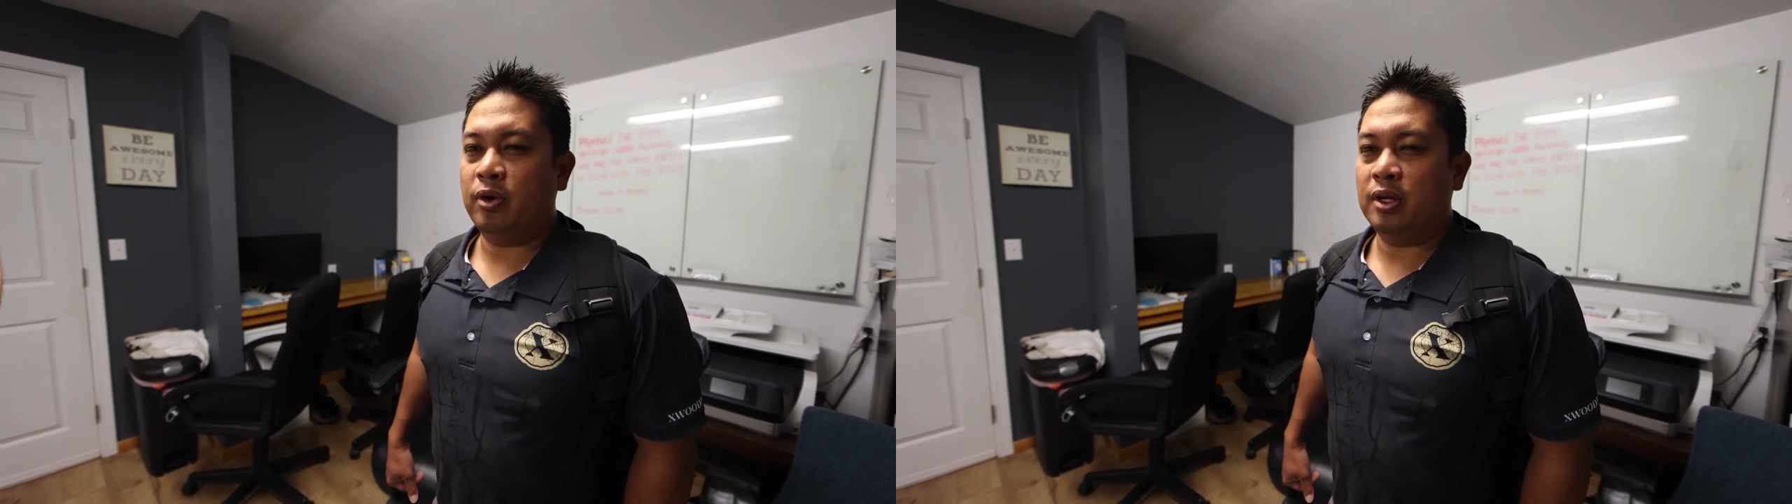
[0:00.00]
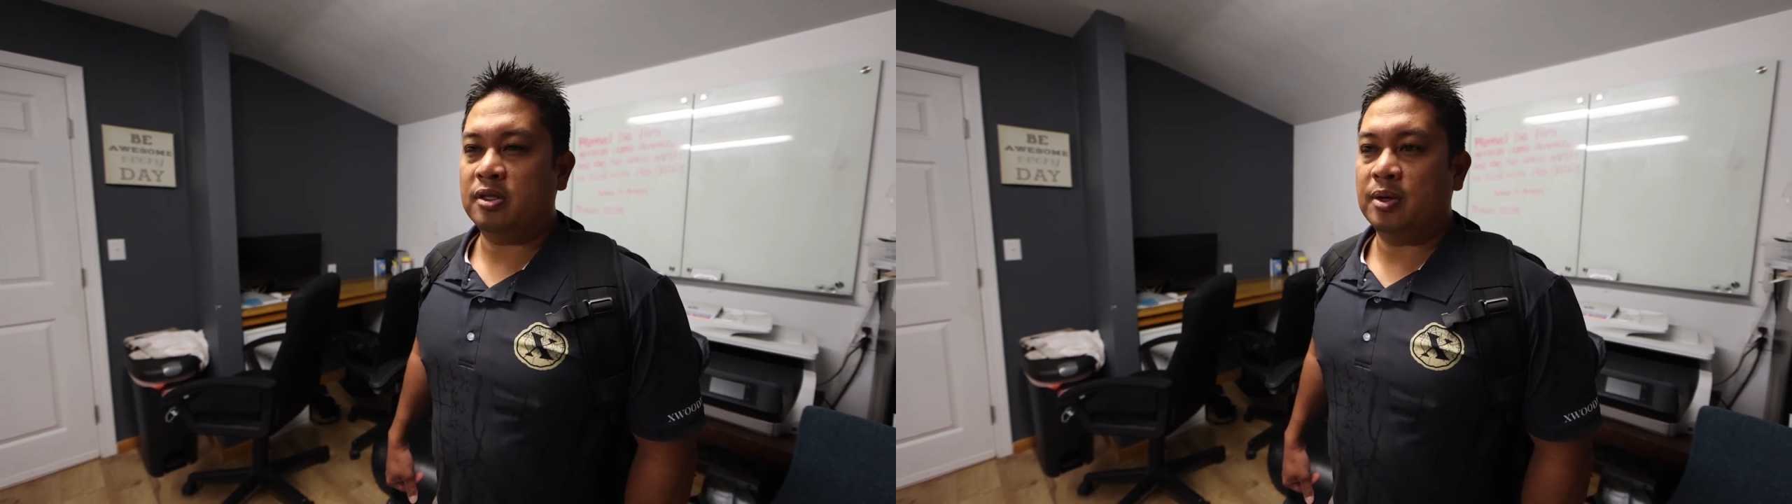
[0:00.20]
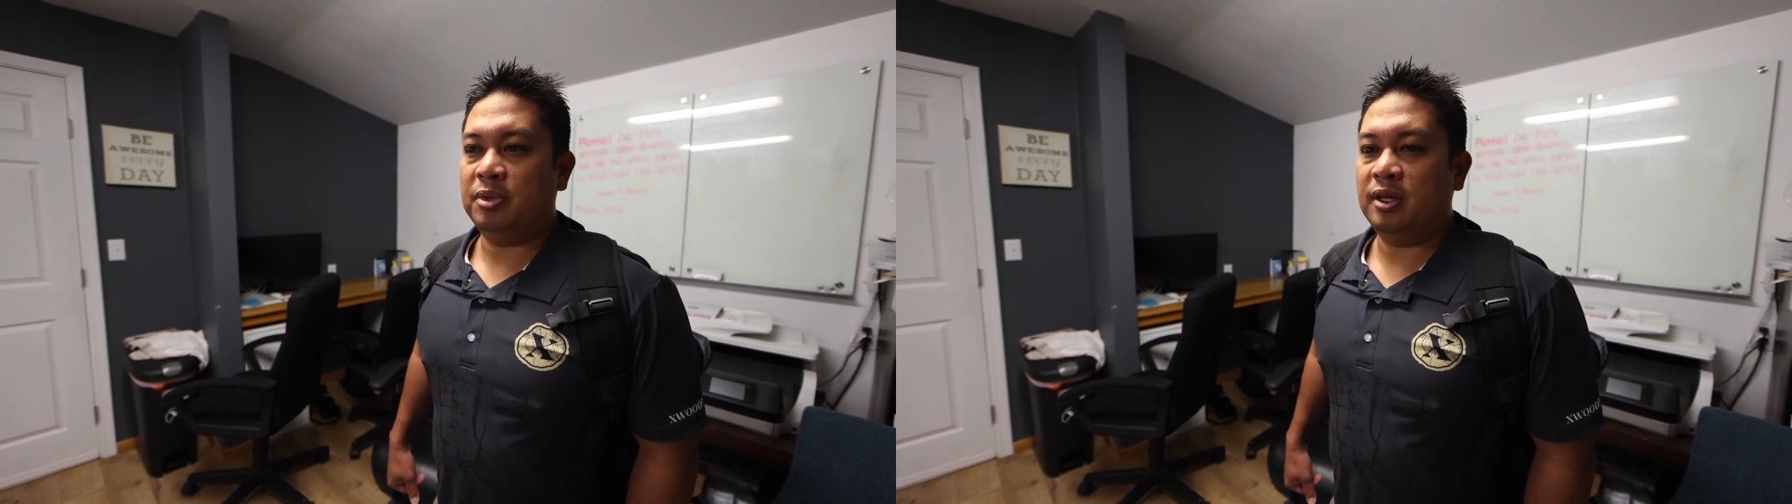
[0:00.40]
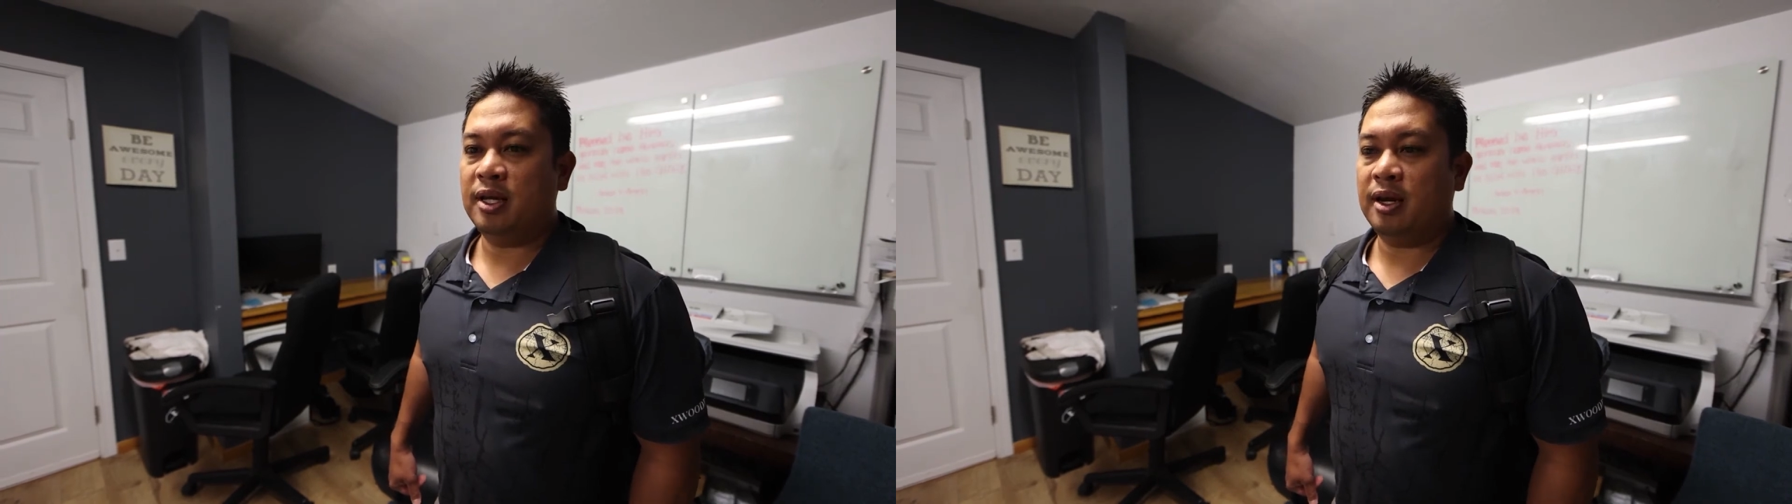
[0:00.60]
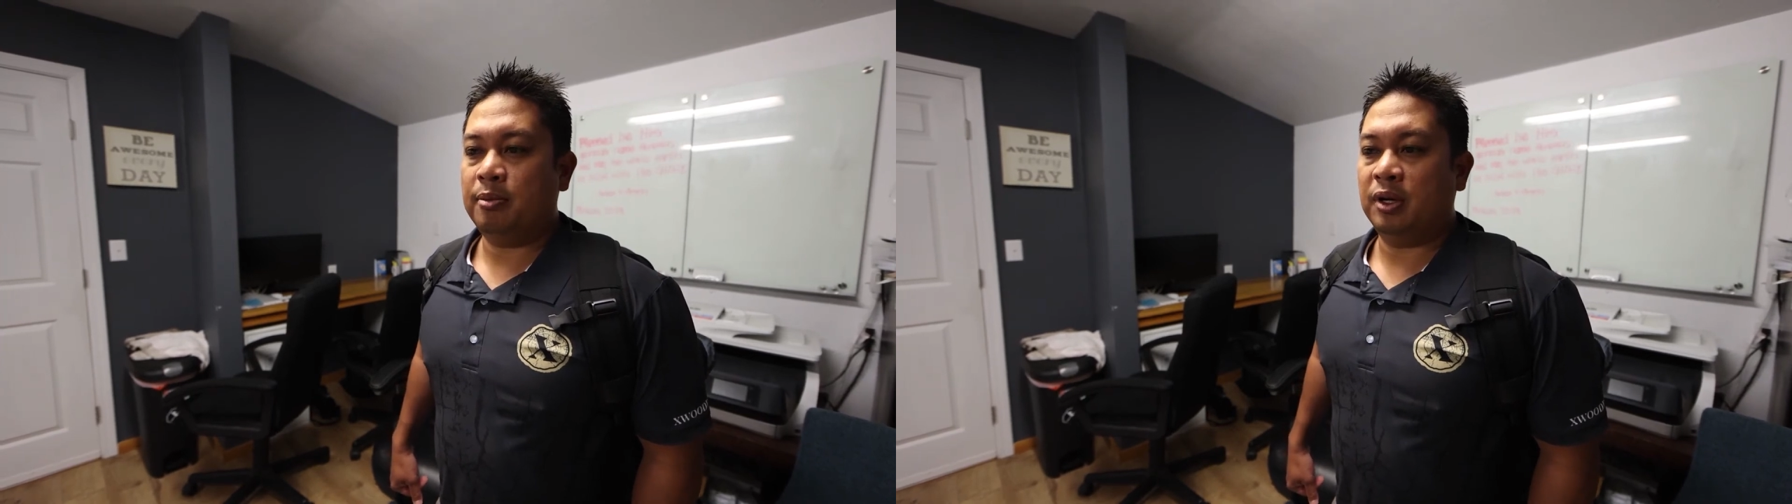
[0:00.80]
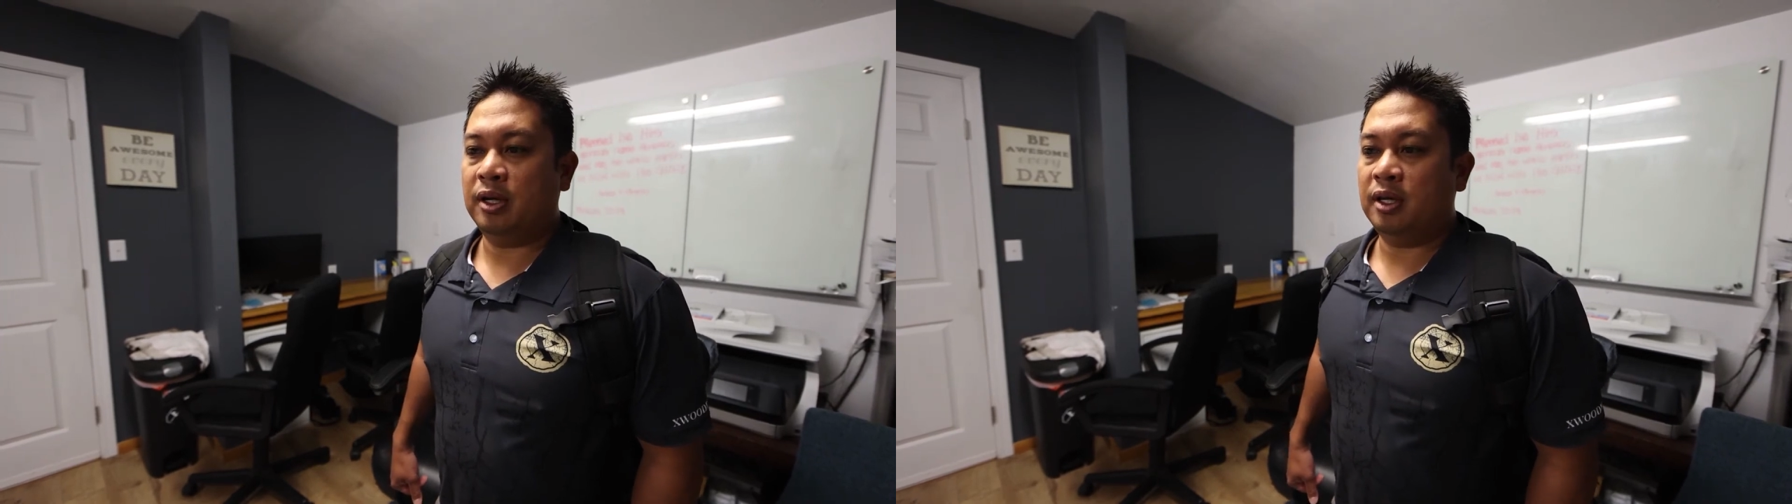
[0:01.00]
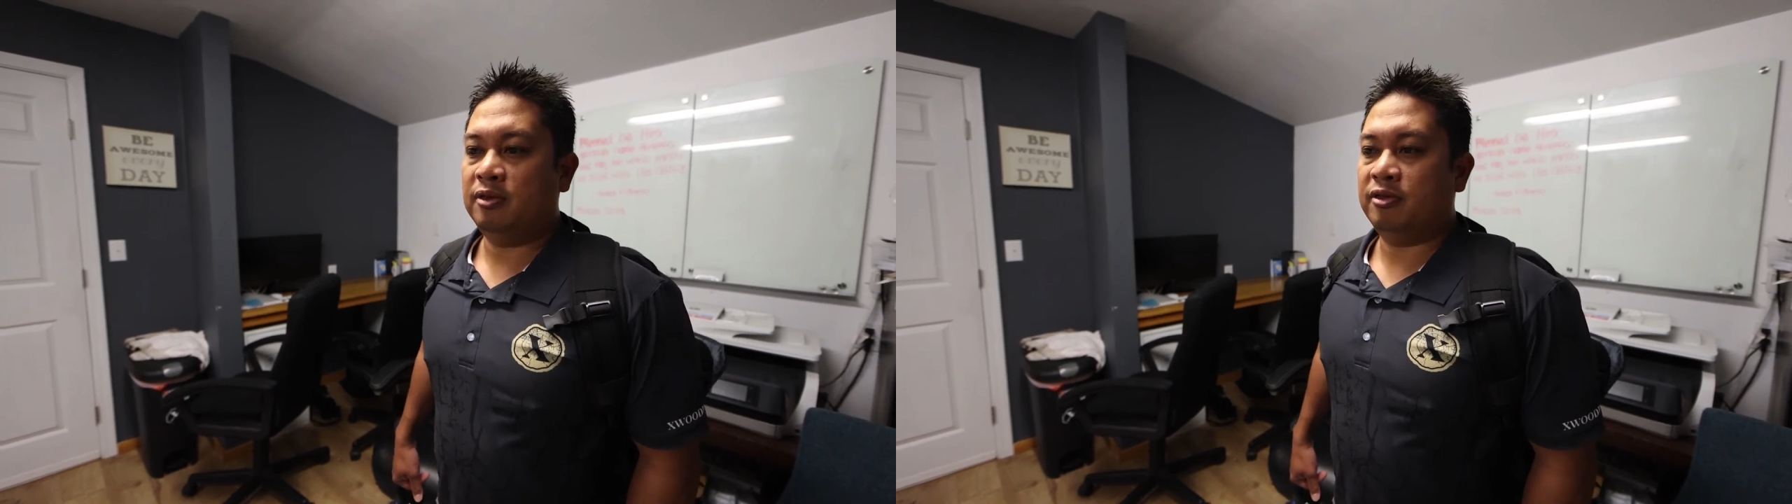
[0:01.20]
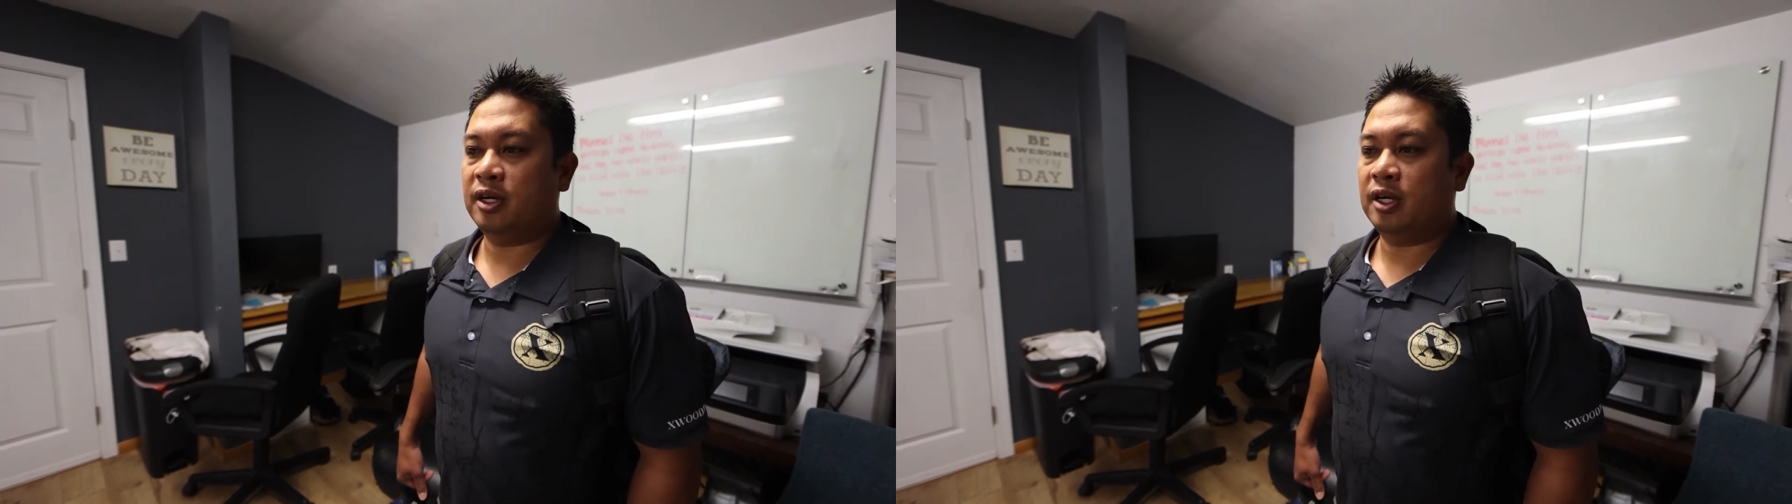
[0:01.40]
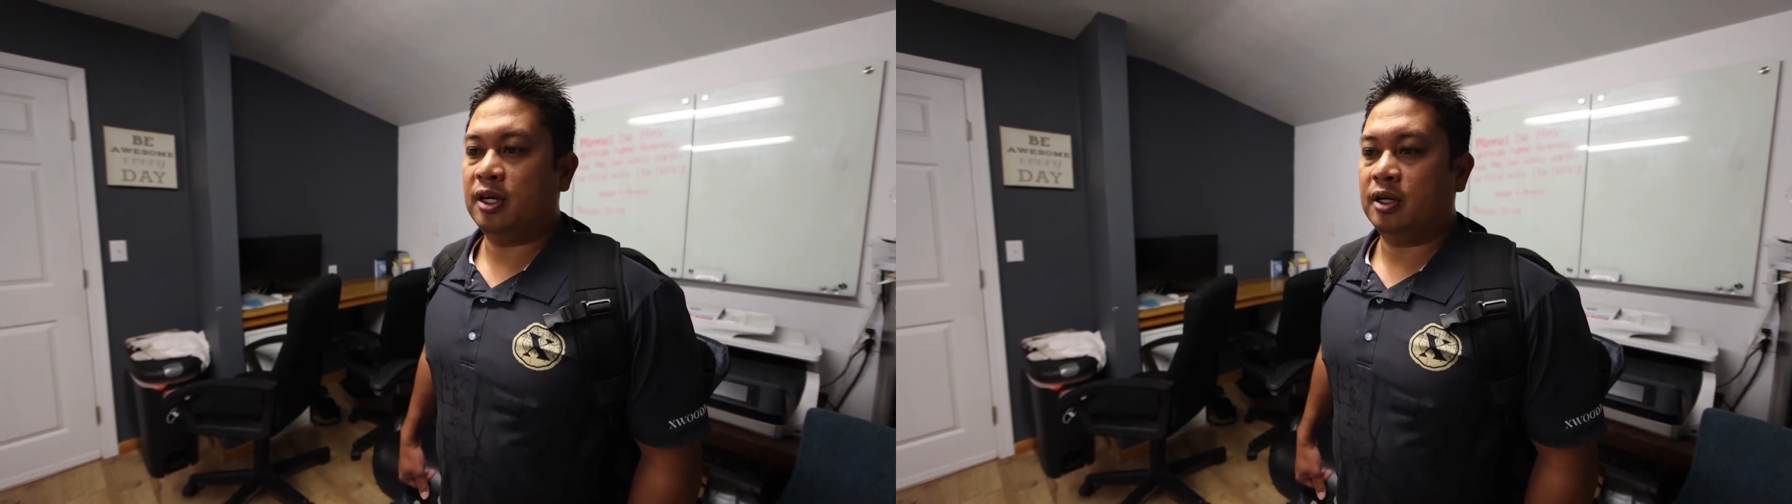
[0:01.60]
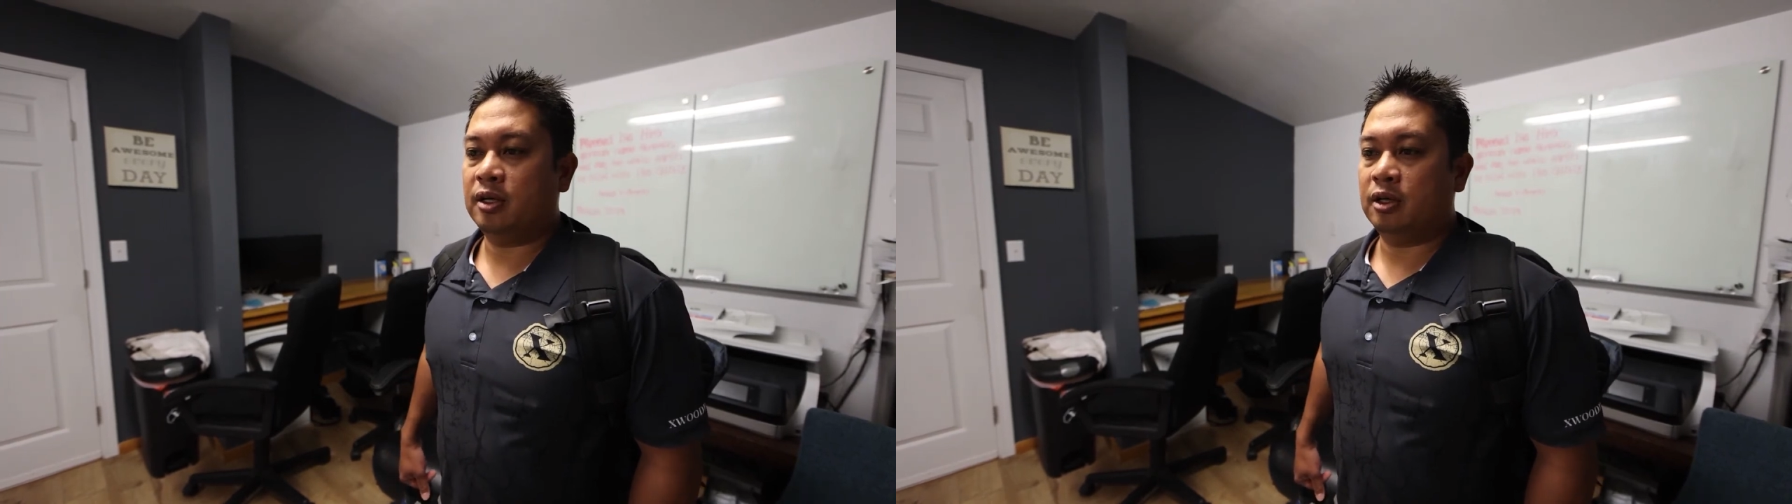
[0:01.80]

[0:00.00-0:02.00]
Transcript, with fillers: and it's something that I believe uh,